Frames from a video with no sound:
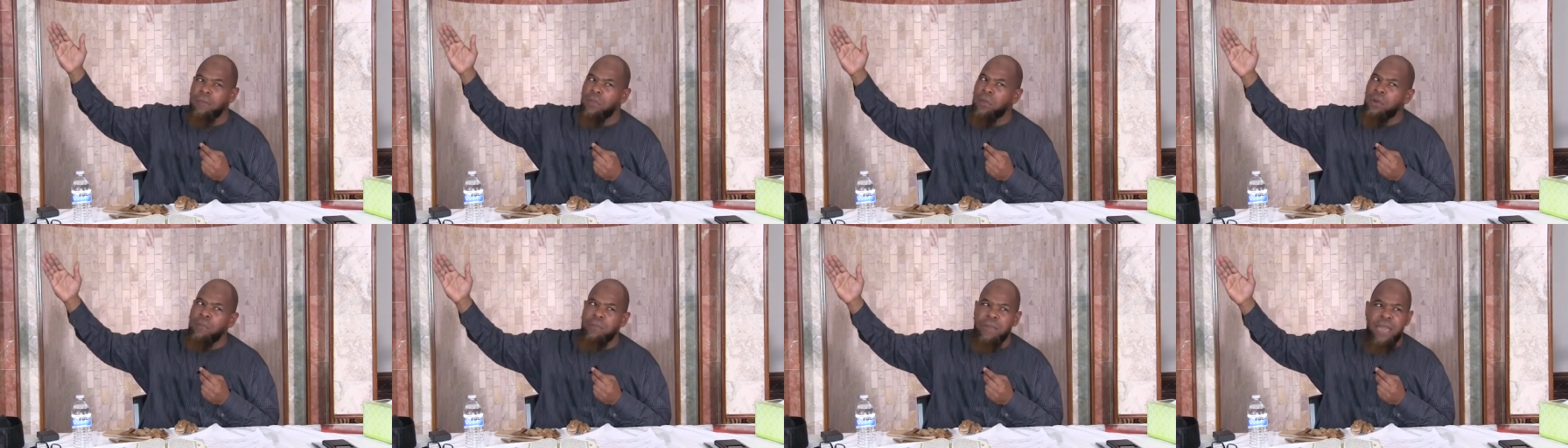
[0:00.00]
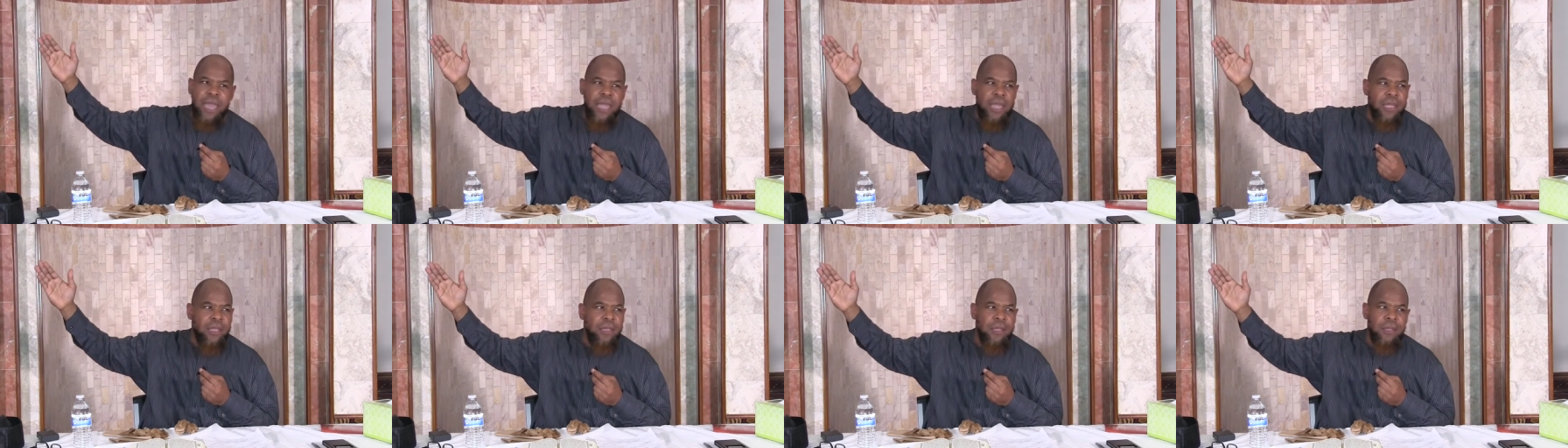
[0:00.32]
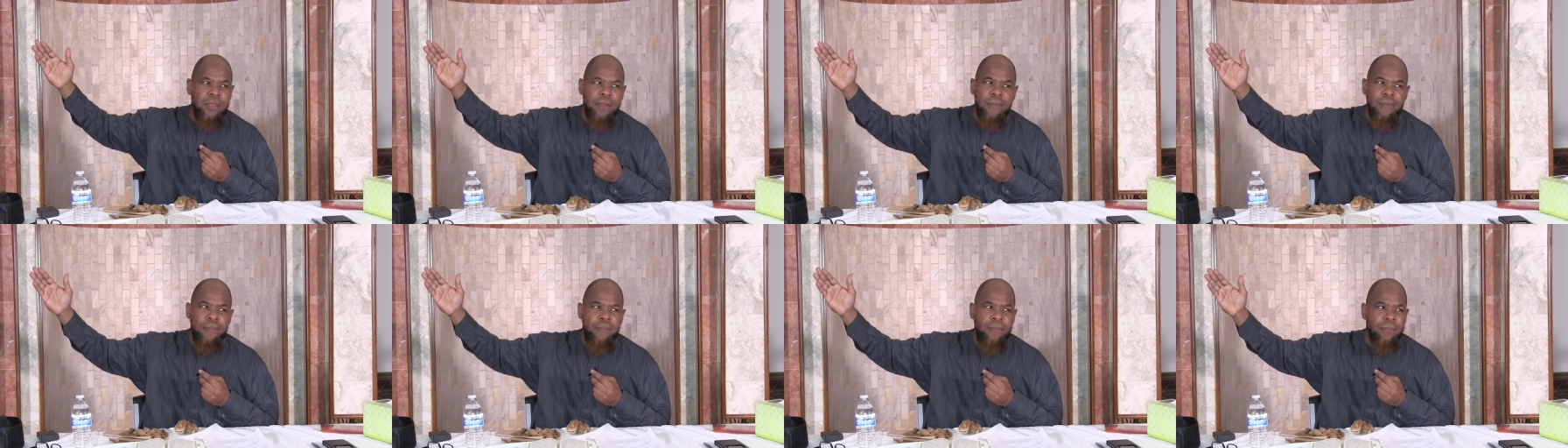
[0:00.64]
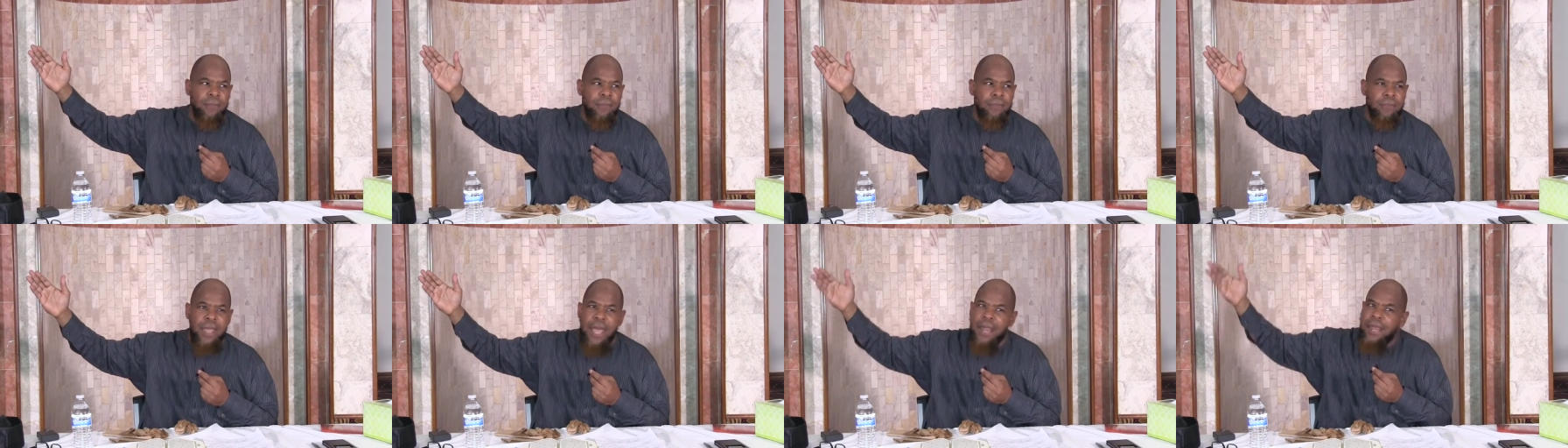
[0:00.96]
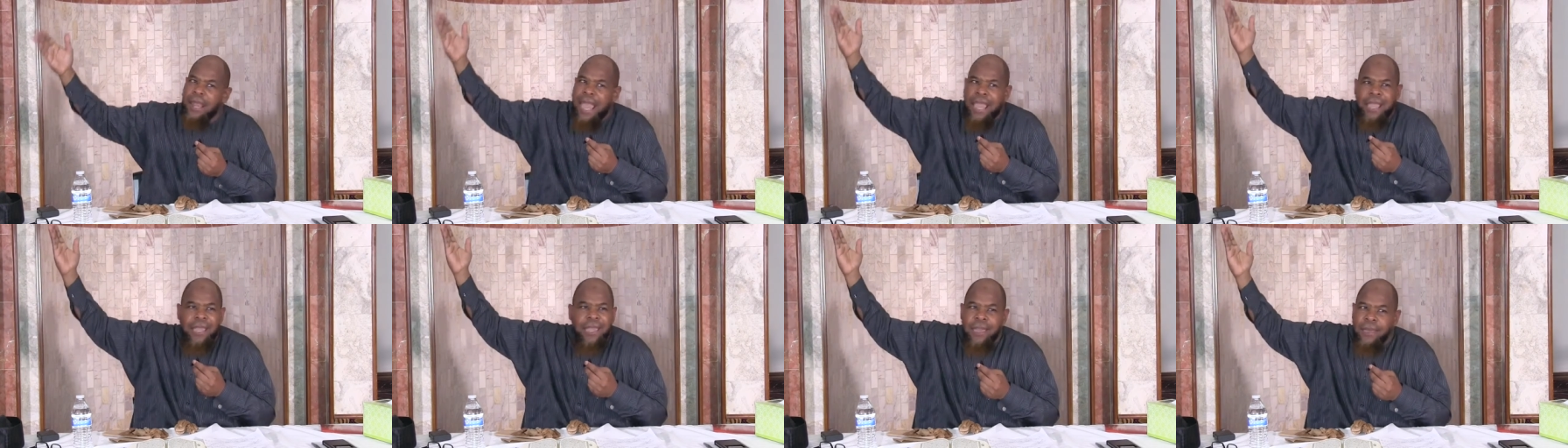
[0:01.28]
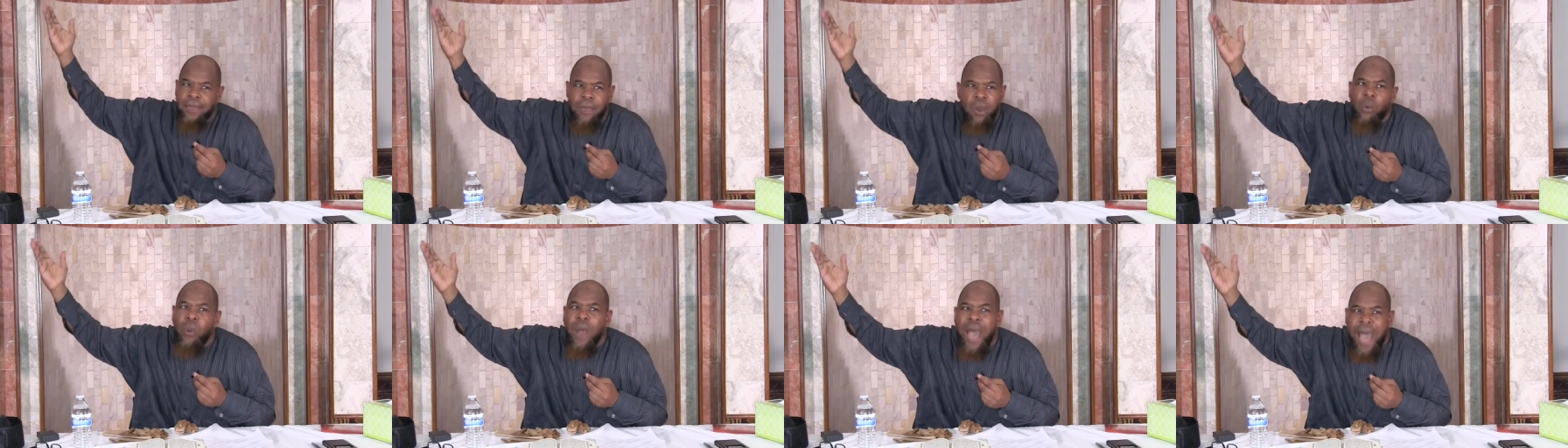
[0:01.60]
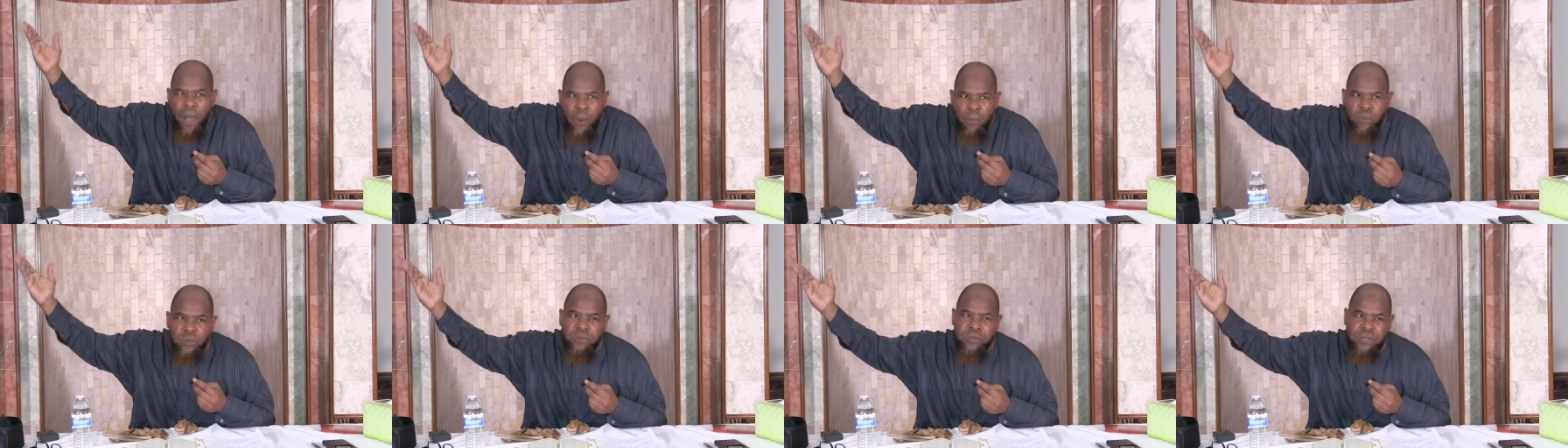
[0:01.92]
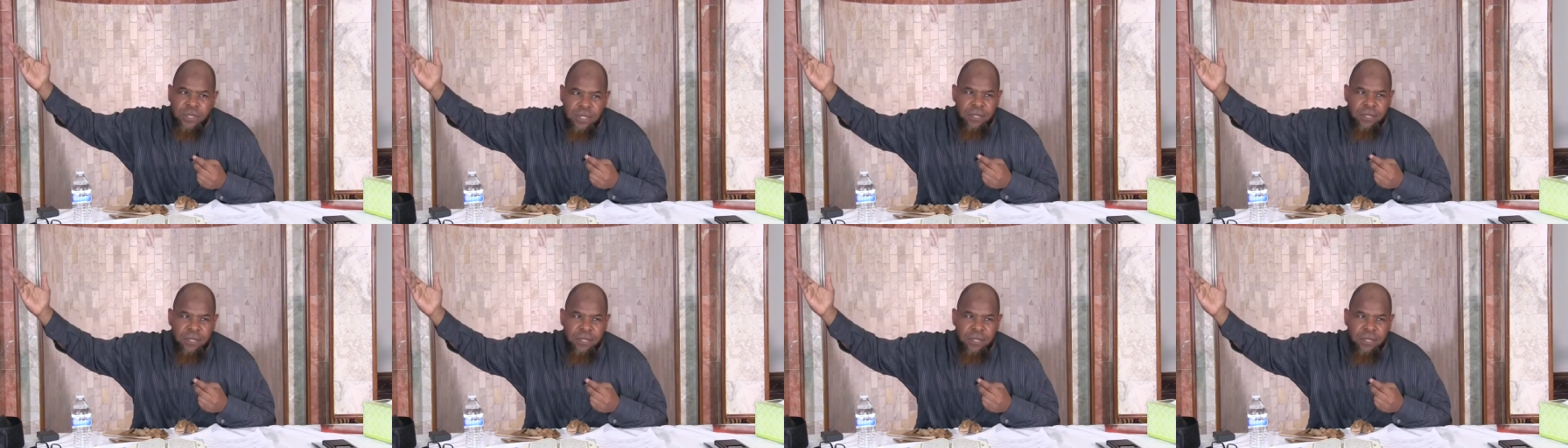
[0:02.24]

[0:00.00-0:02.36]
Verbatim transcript: Oh man, that light can go out.